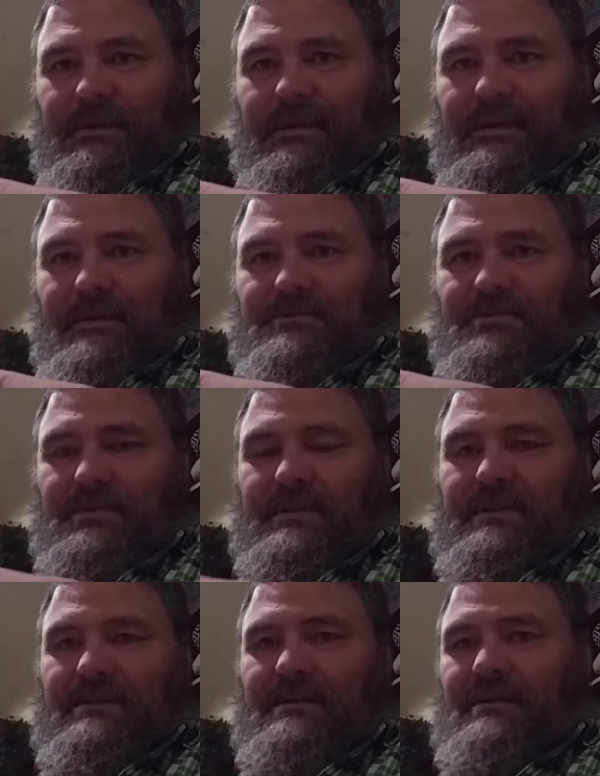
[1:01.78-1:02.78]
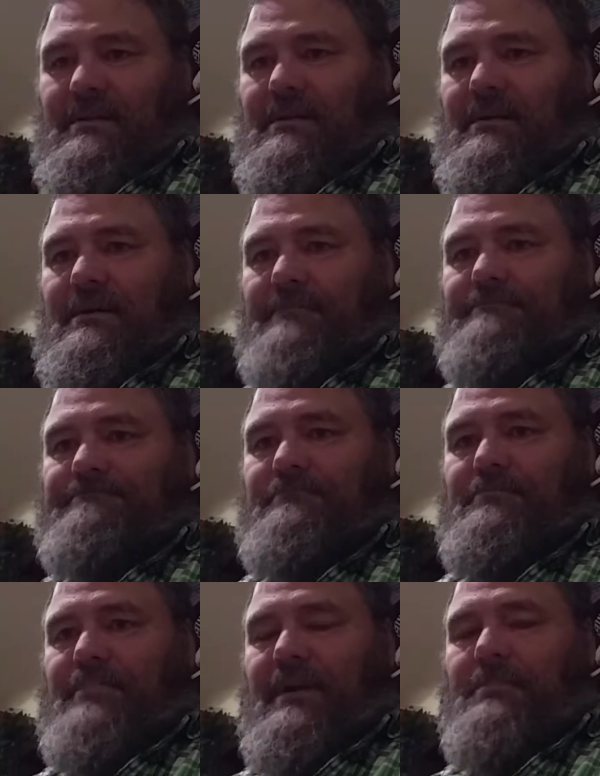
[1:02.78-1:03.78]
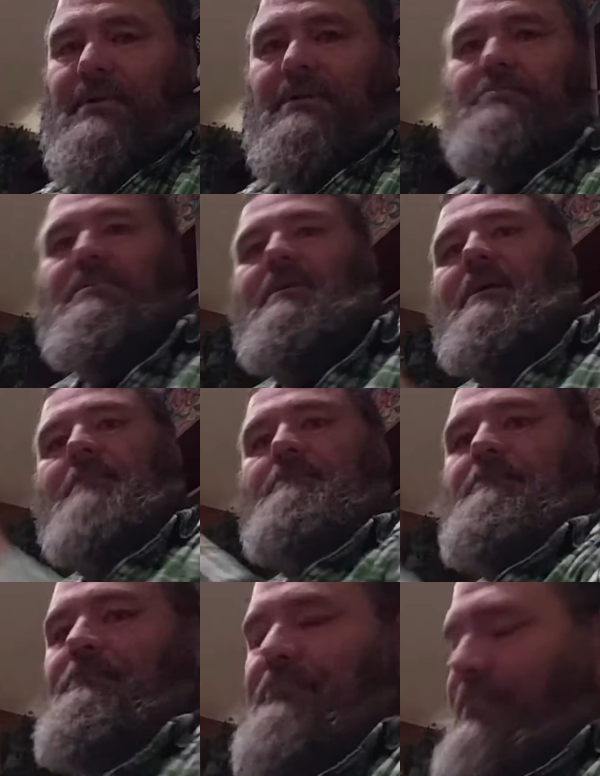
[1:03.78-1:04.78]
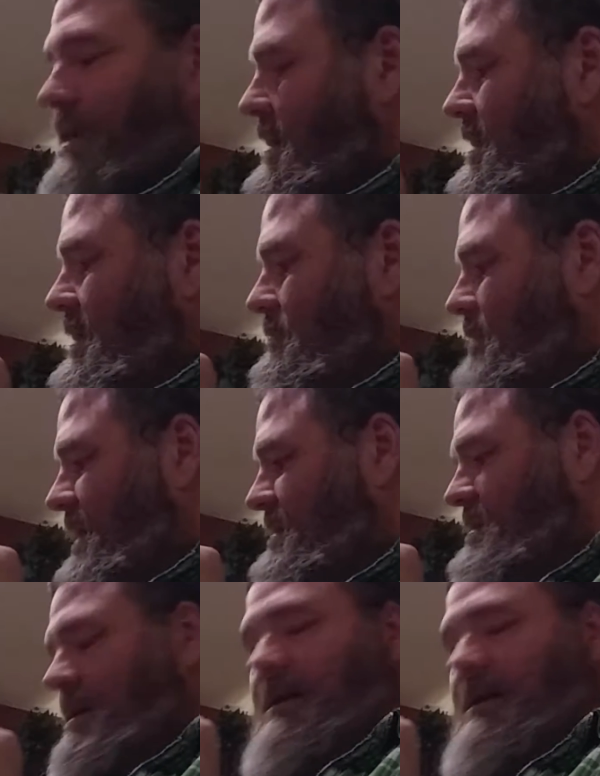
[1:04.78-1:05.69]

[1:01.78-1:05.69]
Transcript: that comes with it, the little paperclip thing. But